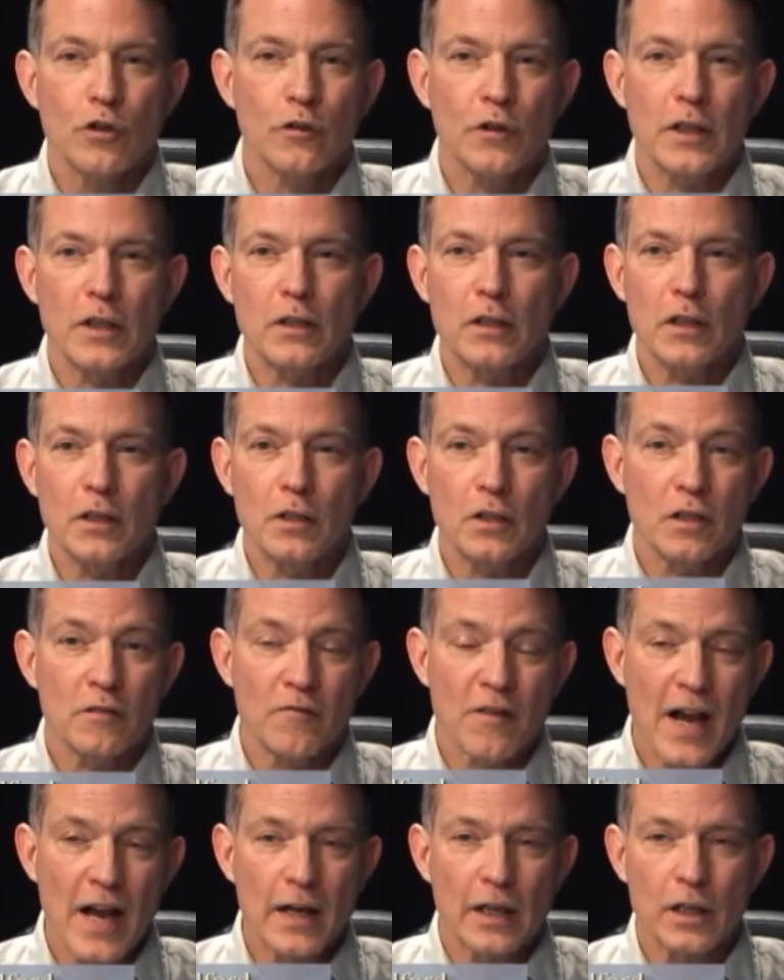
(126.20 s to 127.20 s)
Do you think that
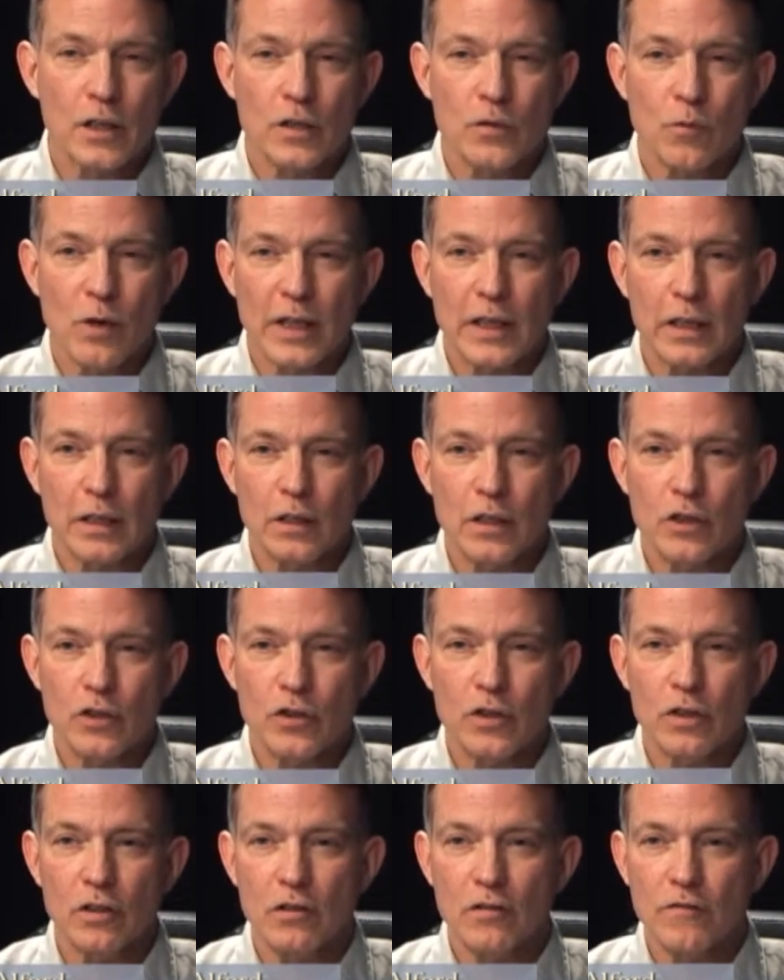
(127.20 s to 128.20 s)
the Vatican's
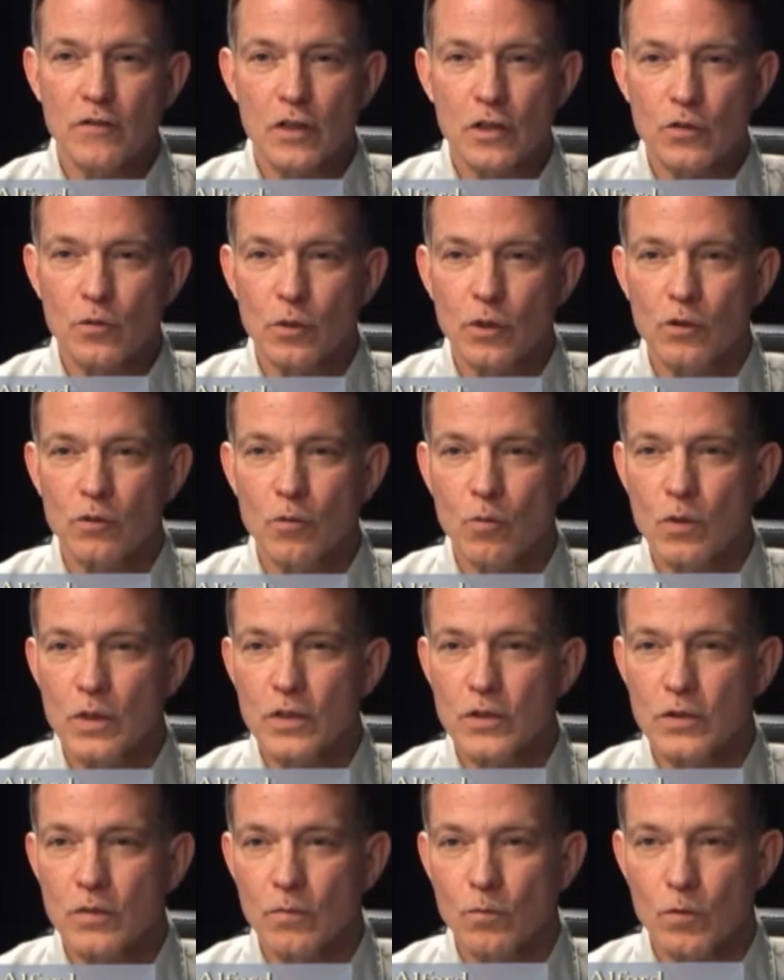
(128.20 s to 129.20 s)
recognition of Israel
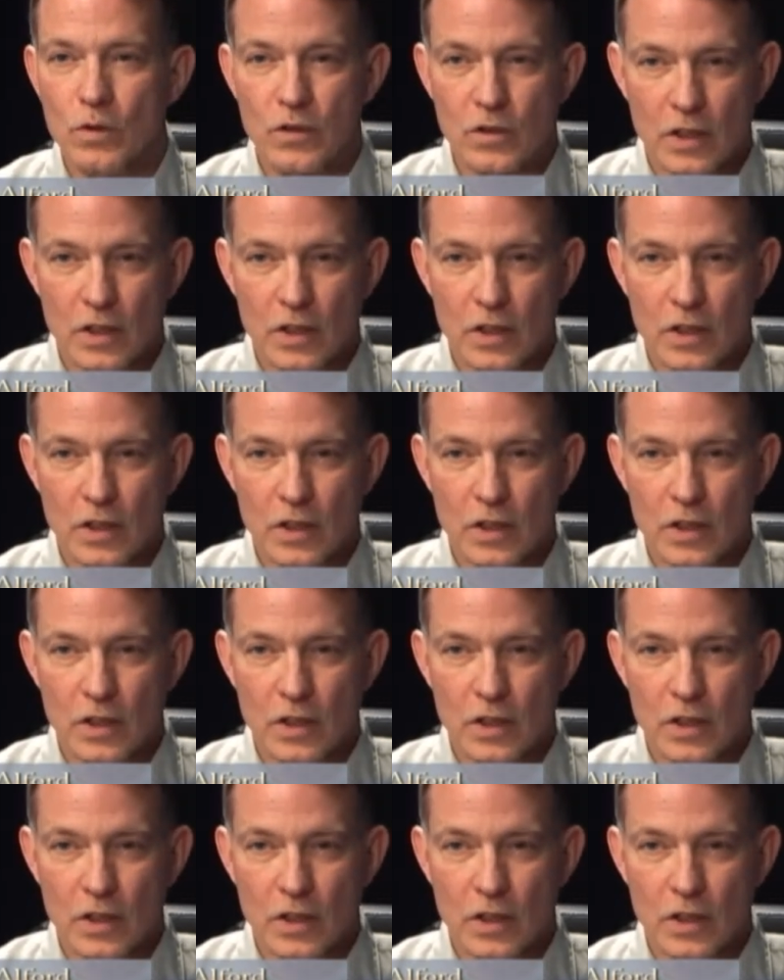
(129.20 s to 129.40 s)
was,